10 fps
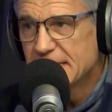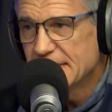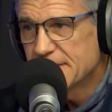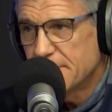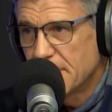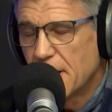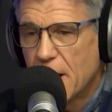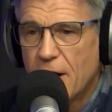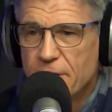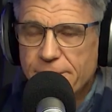since
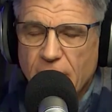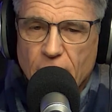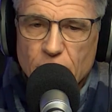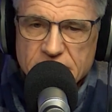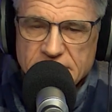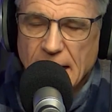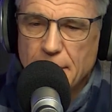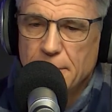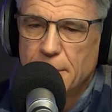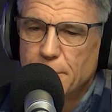I was
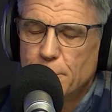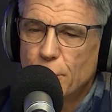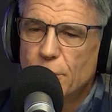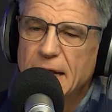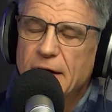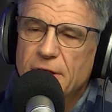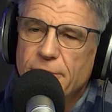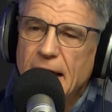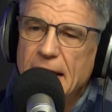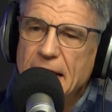brought in on the
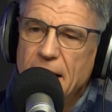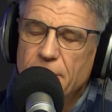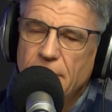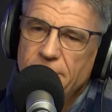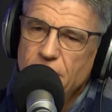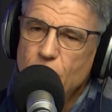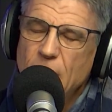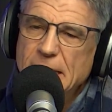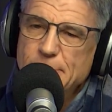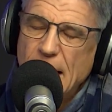radio a few
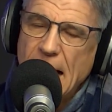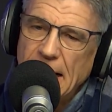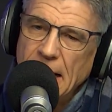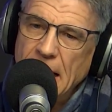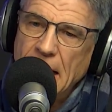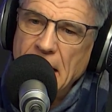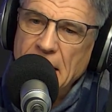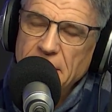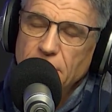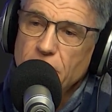weeks back,
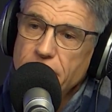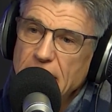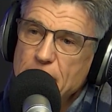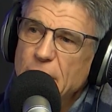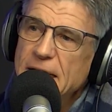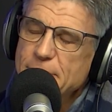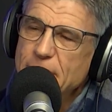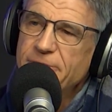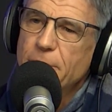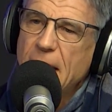the Lord really blessed
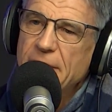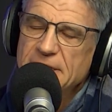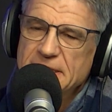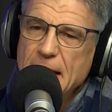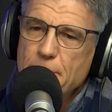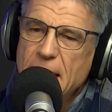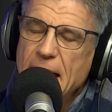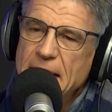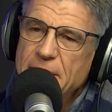me from having stepped out.